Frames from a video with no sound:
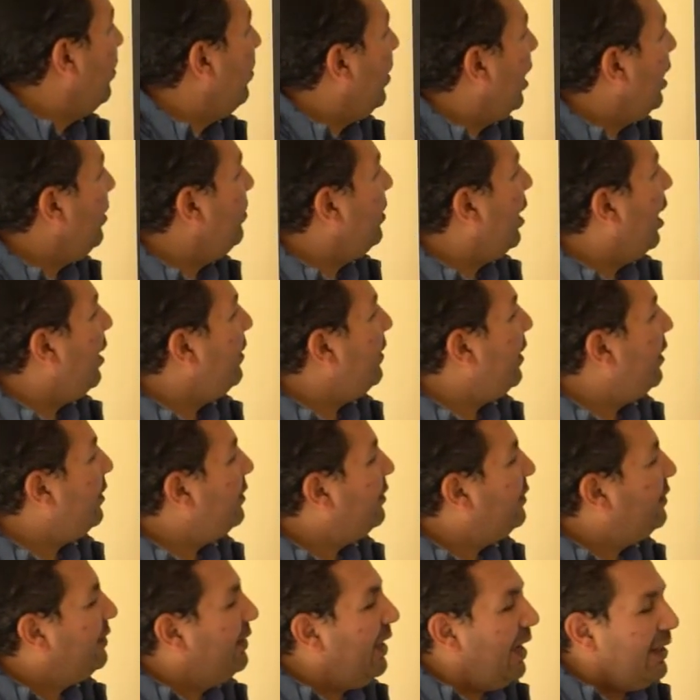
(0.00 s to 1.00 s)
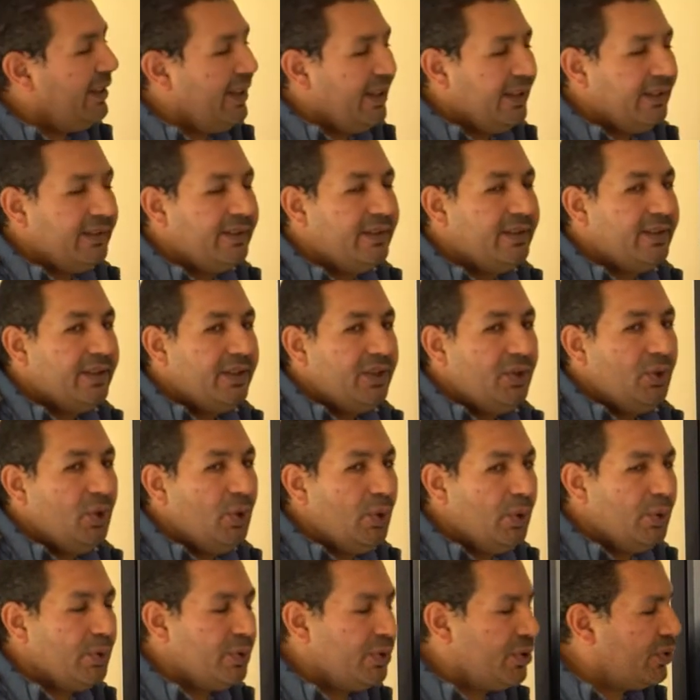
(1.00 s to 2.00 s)
My brother didn't
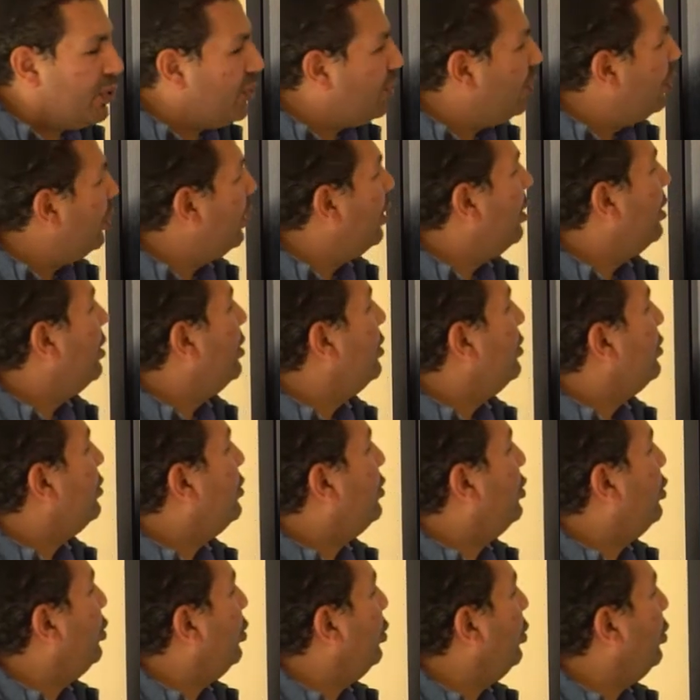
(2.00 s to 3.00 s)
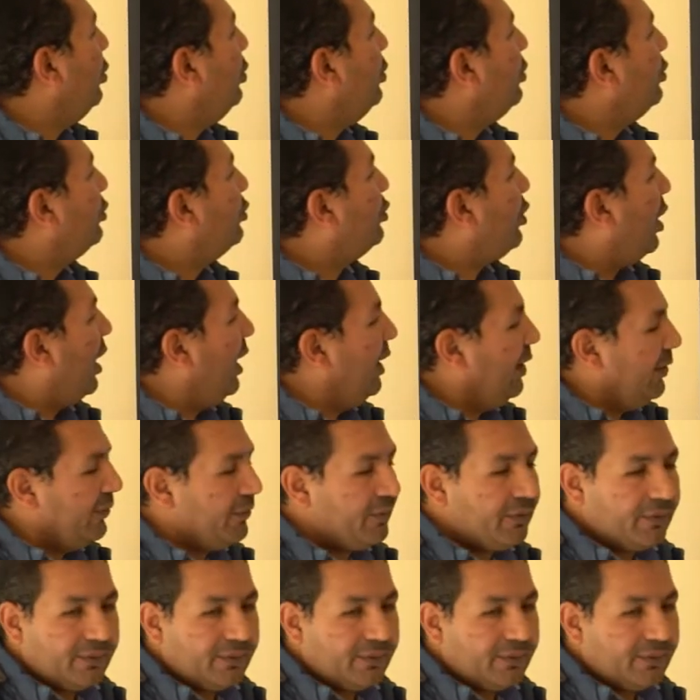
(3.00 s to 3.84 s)
use to drive.